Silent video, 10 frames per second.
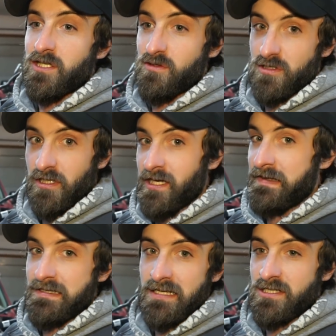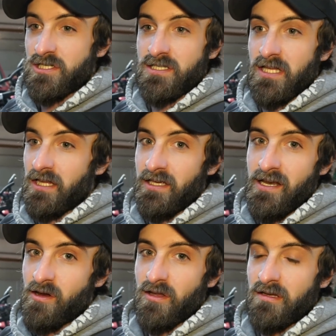Usually on these engines, they
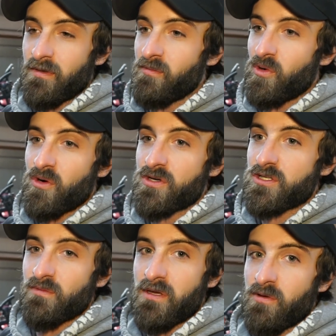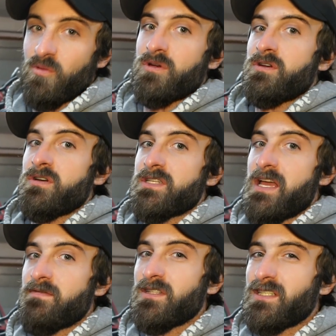lean out a little bit more, so maybe it wouldn't hurt
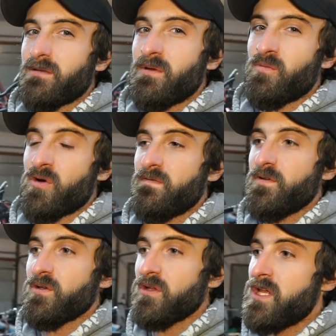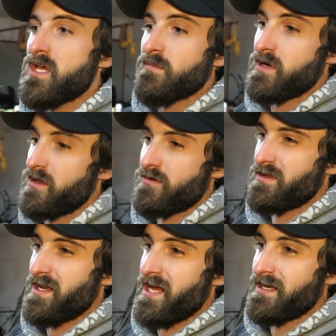to have a little bit more fuel. But other
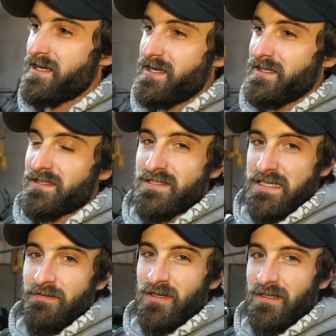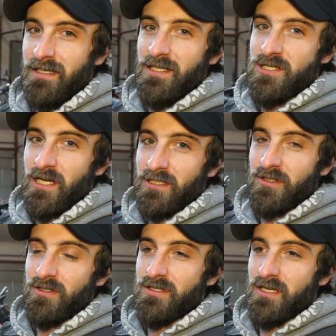than that, seven of the
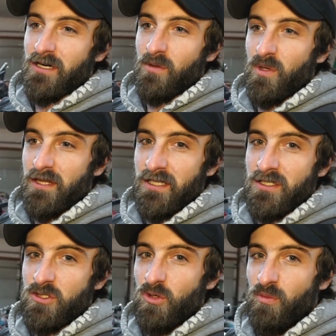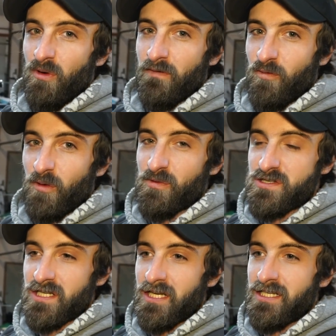injectors are within
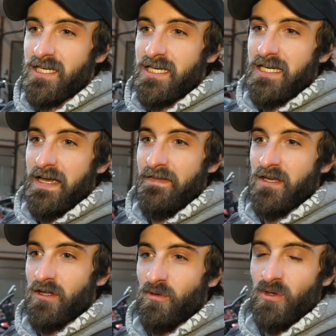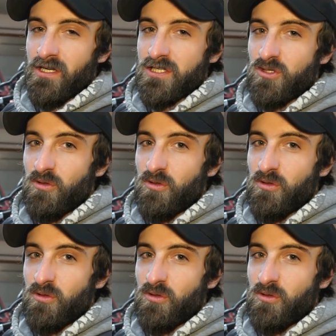2.4%, and the other one is